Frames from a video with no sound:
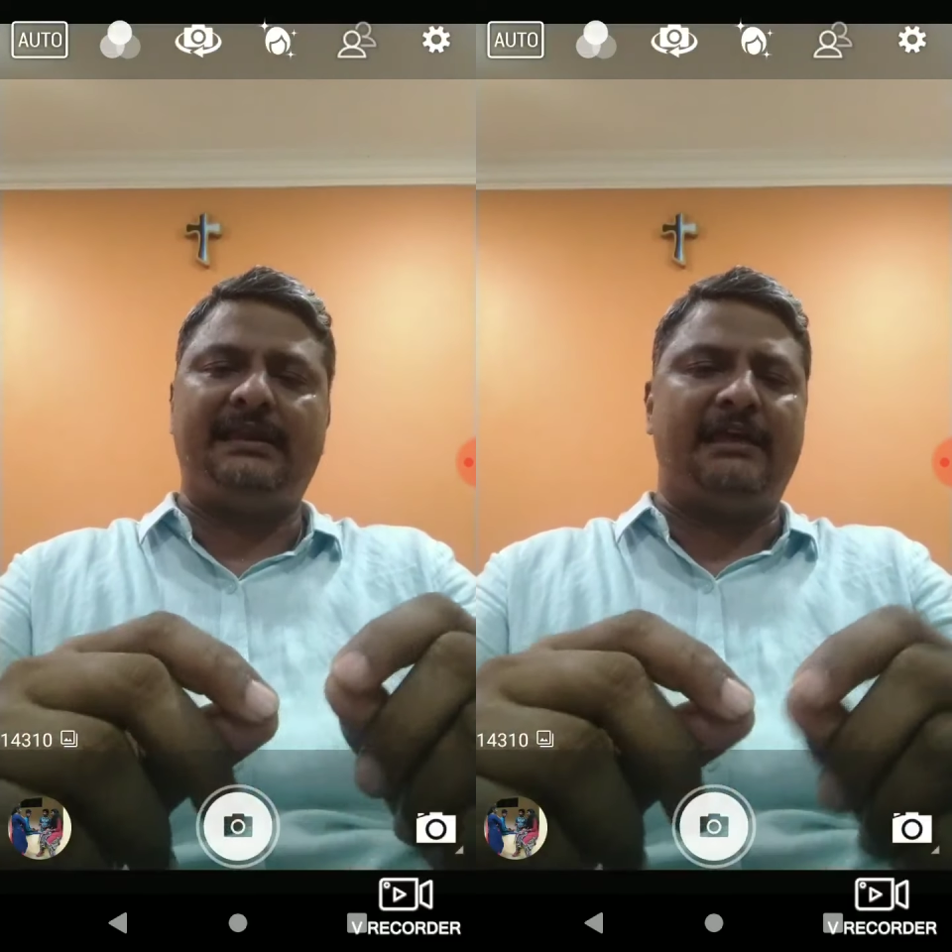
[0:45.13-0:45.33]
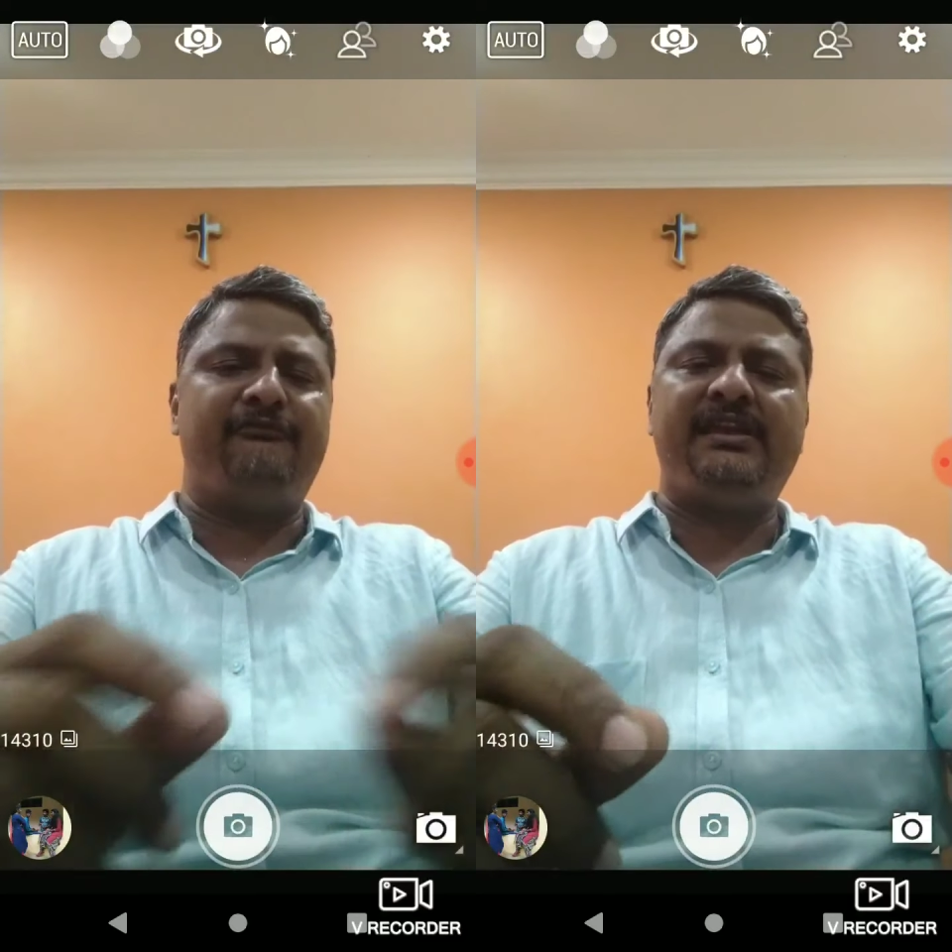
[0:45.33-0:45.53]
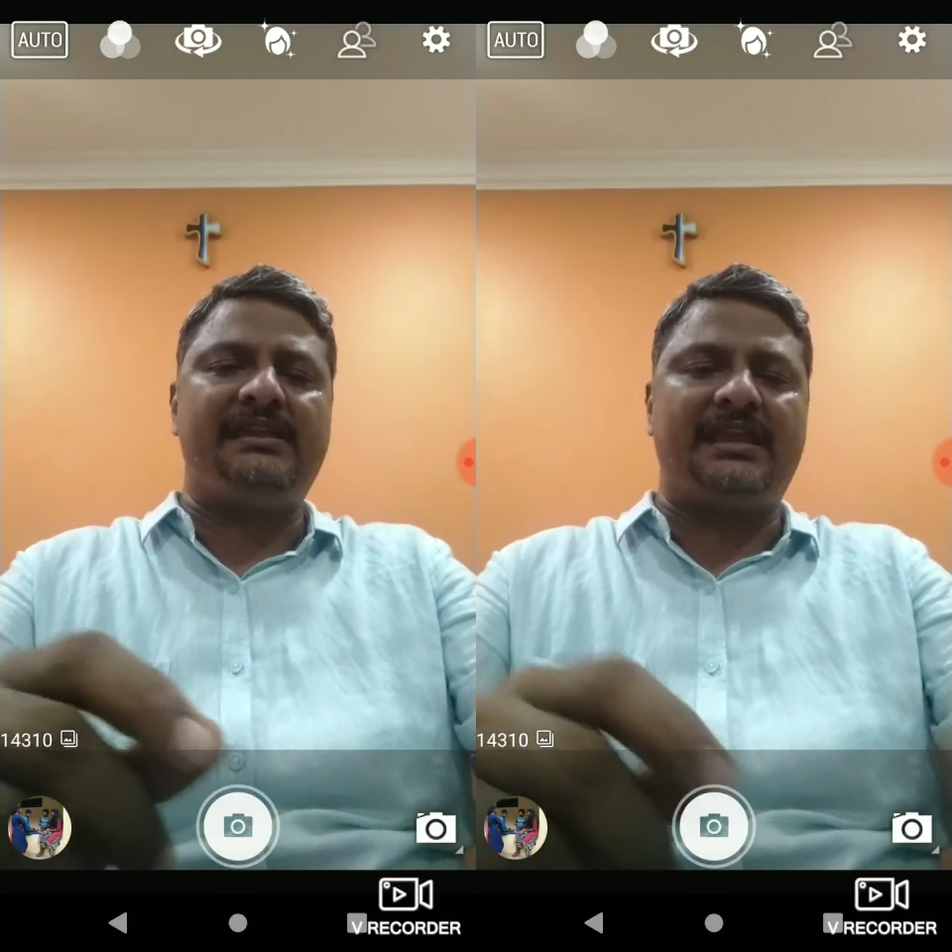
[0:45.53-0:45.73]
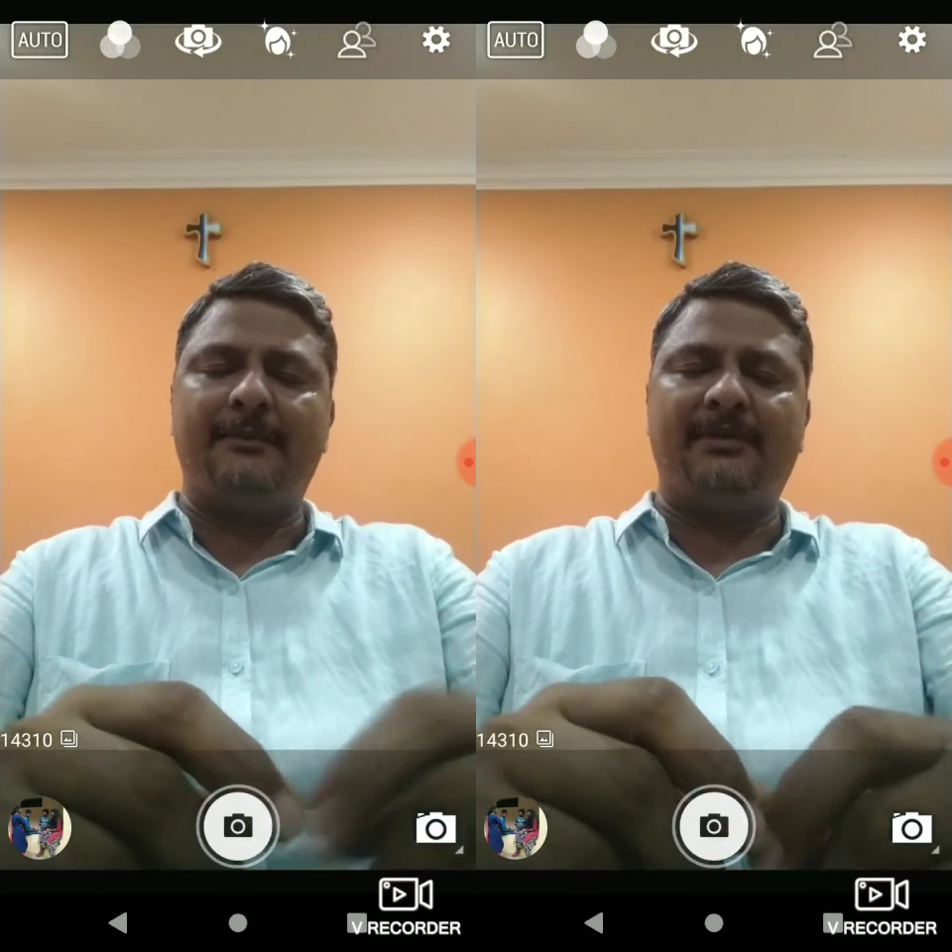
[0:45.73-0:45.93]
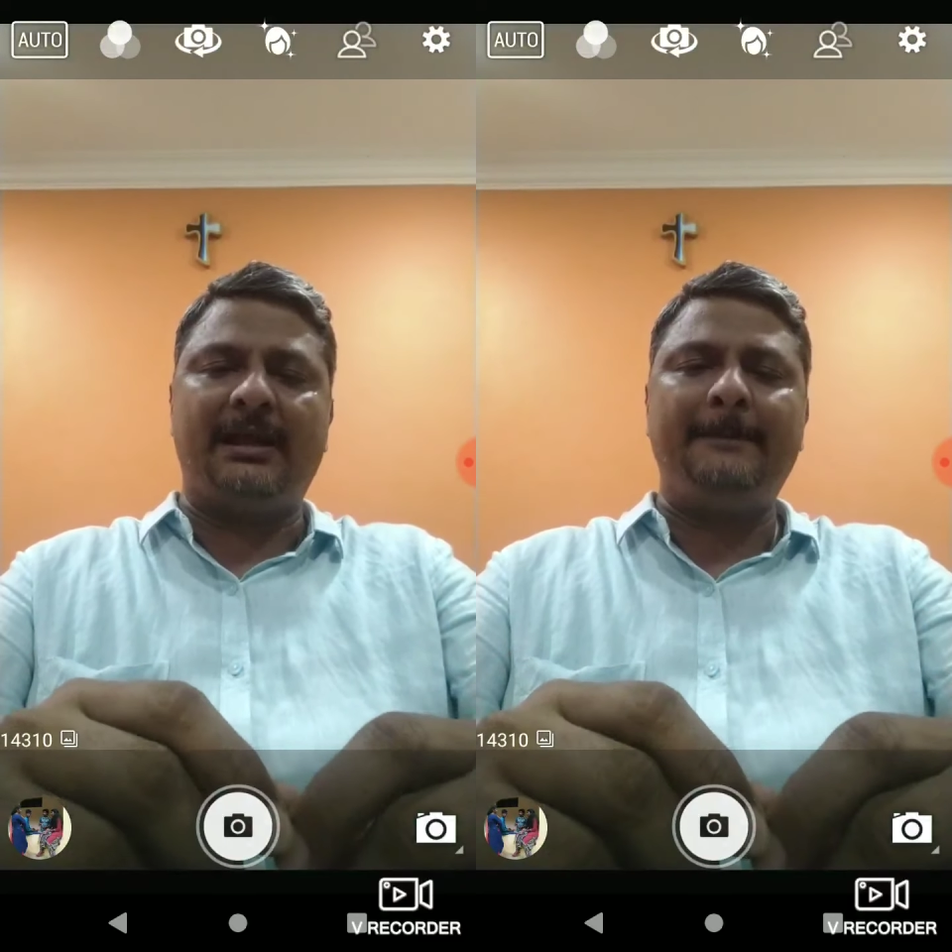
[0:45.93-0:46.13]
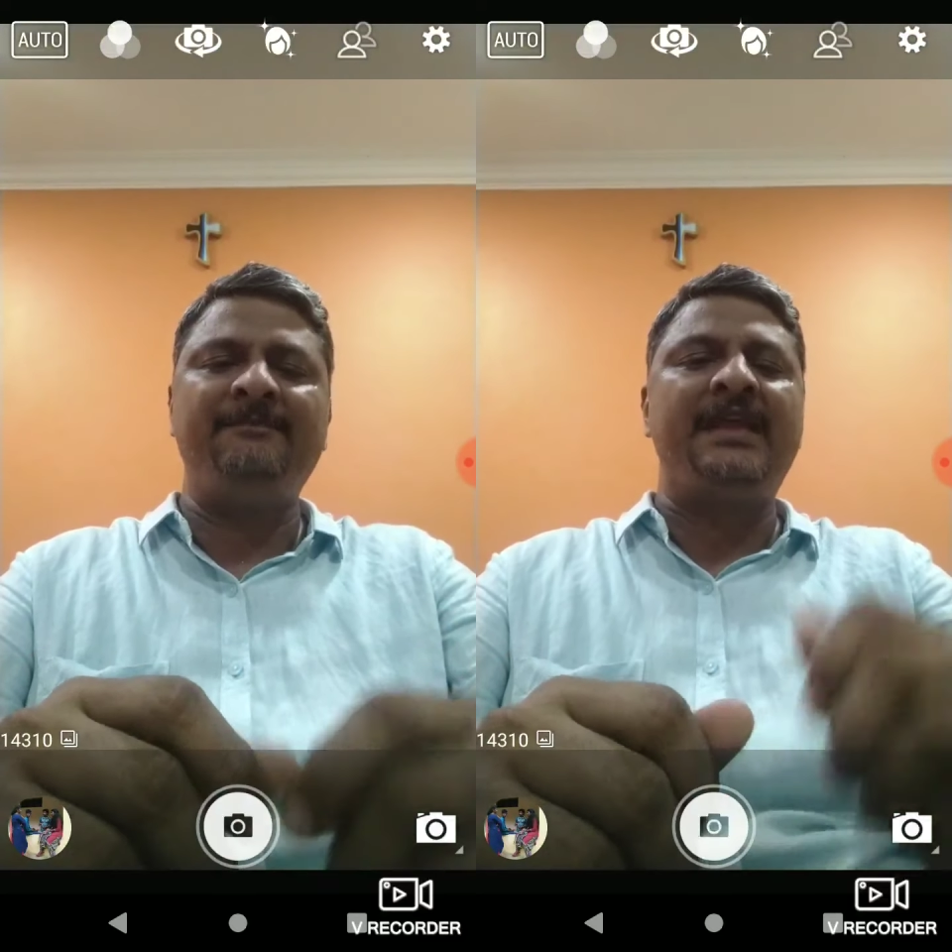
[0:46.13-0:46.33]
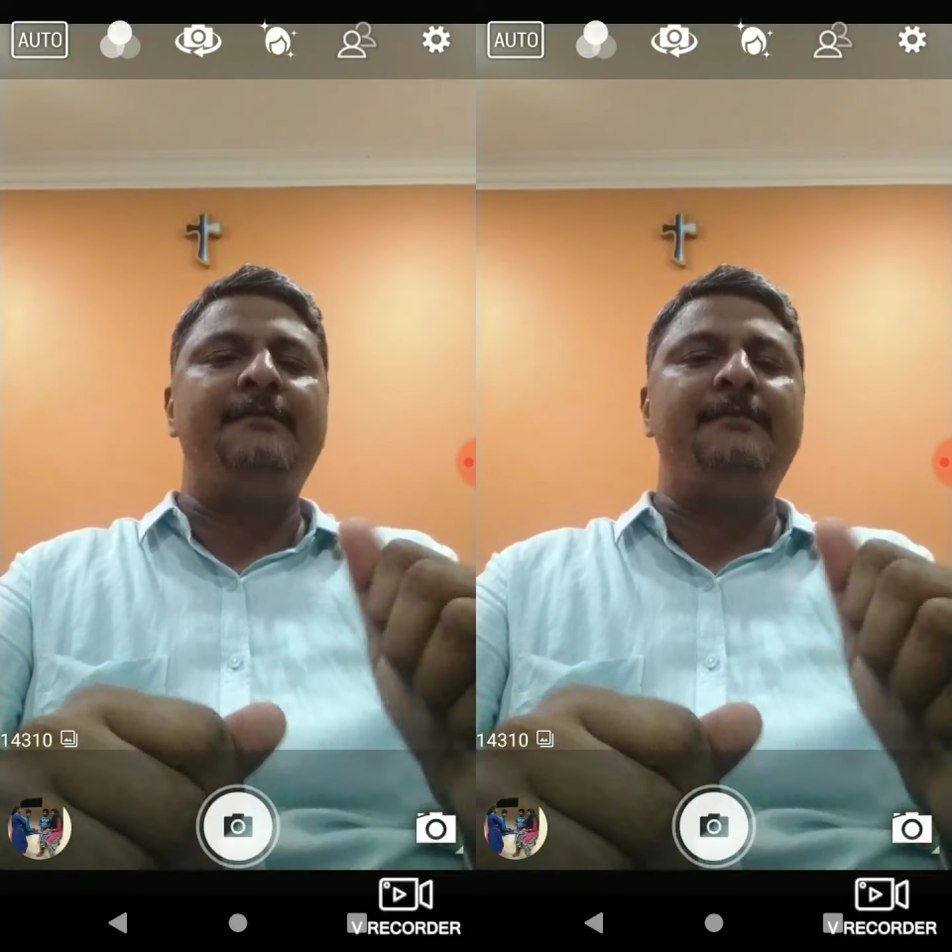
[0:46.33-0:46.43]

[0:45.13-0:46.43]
in every camera: